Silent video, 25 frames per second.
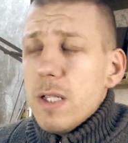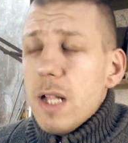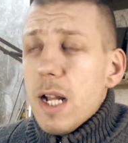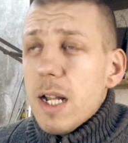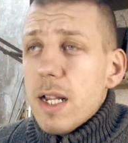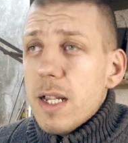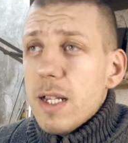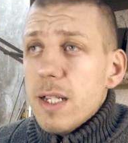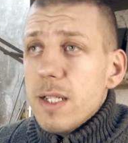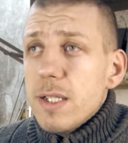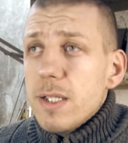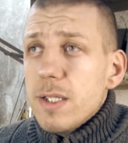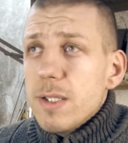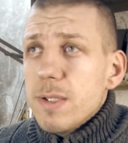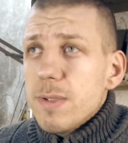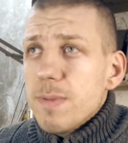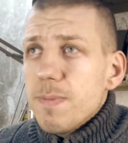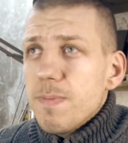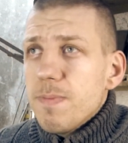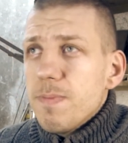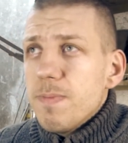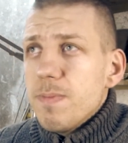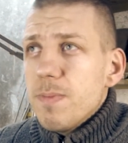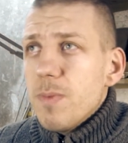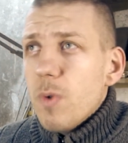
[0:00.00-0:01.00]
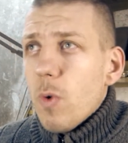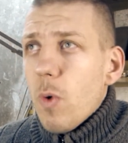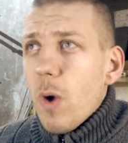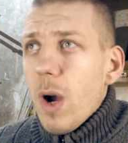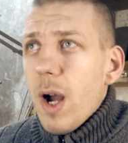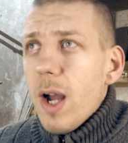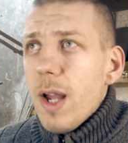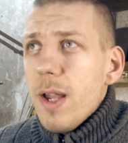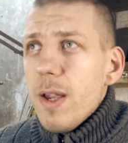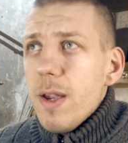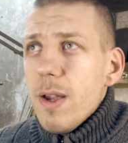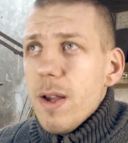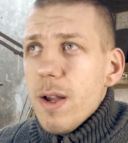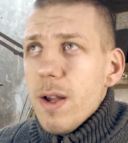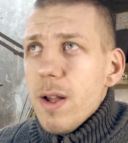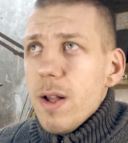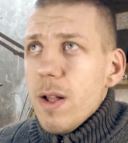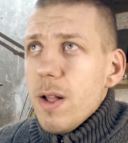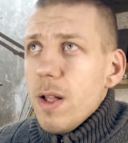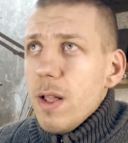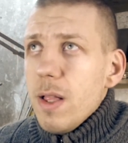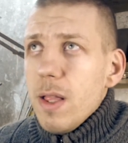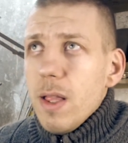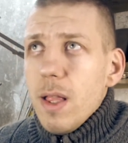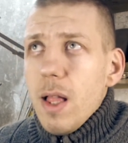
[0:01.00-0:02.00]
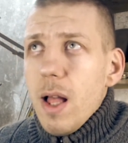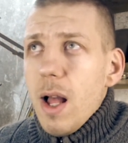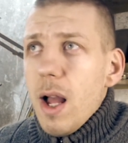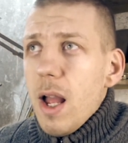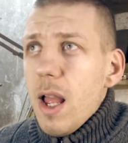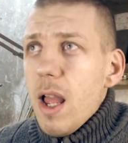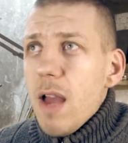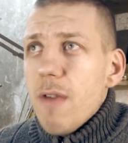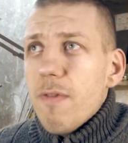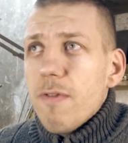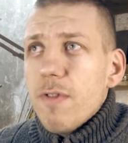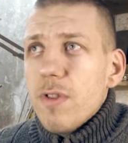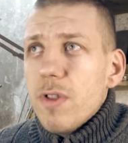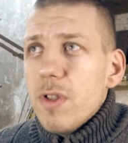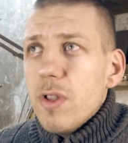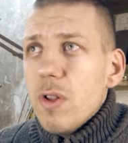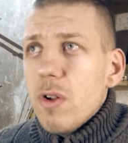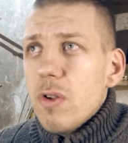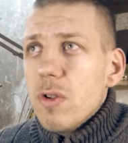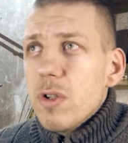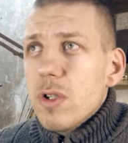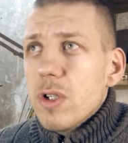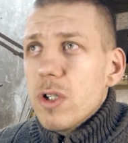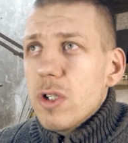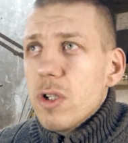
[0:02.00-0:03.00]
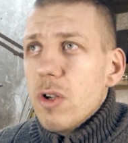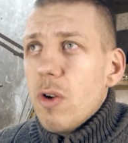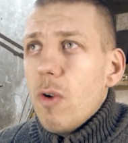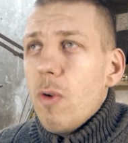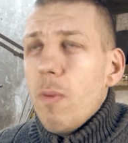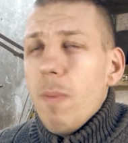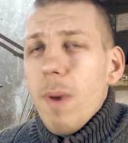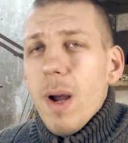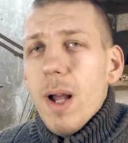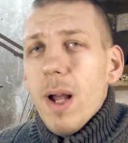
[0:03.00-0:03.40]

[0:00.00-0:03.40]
That is why I have not so